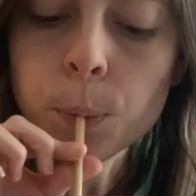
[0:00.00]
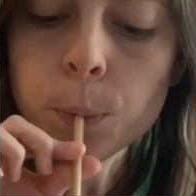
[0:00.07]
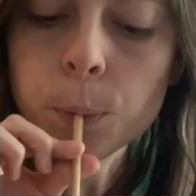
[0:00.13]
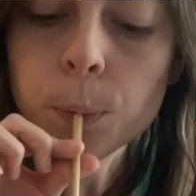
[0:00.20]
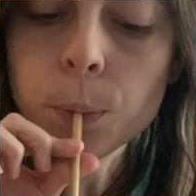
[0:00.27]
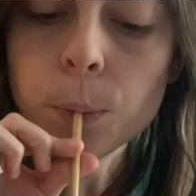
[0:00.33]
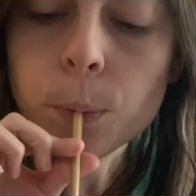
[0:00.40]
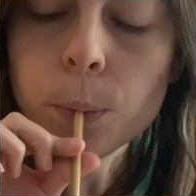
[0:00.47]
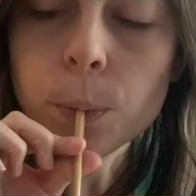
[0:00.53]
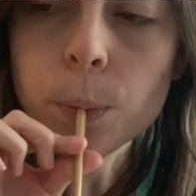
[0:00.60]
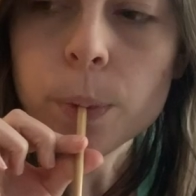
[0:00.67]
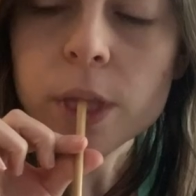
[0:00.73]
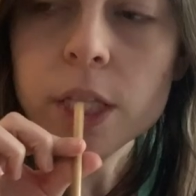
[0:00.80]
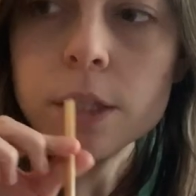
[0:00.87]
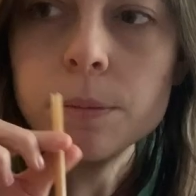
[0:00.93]

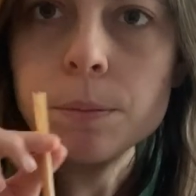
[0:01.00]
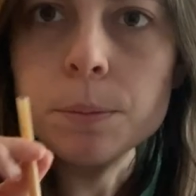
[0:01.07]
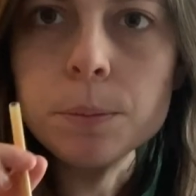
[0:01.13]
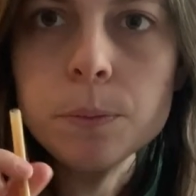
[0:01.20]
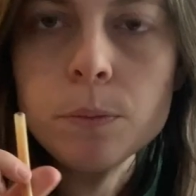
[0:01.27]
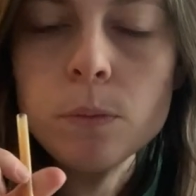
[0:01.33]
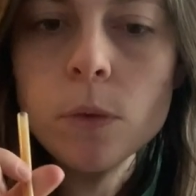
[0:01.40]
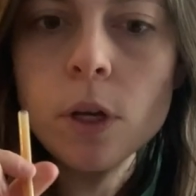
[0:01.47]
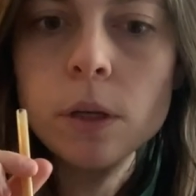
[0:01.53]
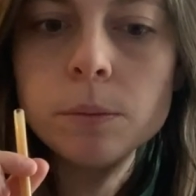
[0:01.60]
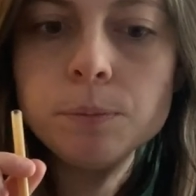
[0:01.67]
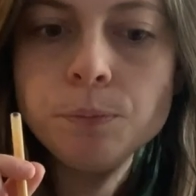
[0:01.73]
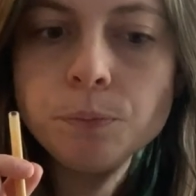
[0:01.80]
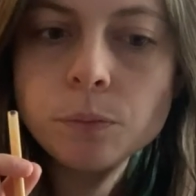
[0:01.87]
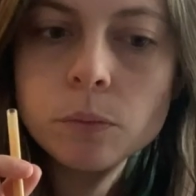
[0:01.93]

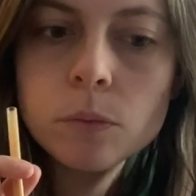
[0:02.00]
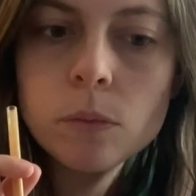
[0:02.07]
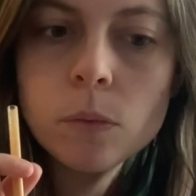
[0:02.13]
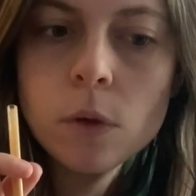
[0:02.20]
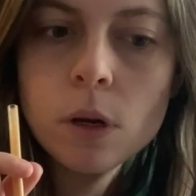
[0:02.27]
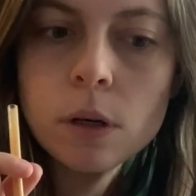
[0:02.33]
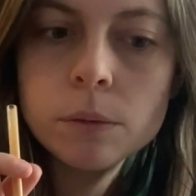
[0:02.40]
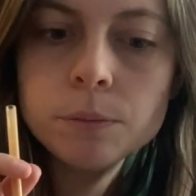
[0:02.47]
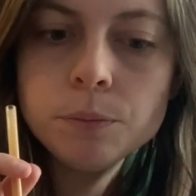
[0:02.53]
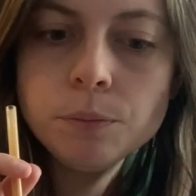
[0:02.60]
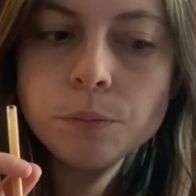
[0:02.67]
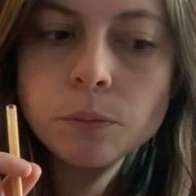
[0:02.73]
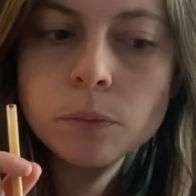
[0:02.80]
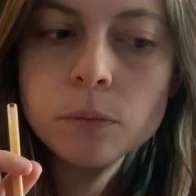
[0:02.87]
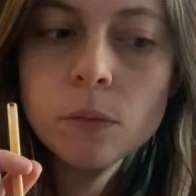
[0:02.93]

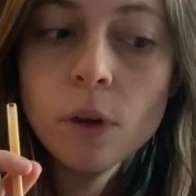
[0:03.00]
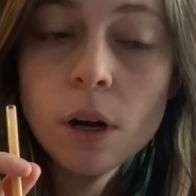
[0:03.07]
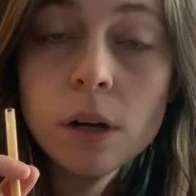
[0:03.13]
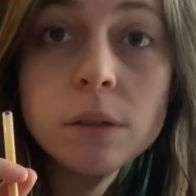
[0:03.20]
(silence)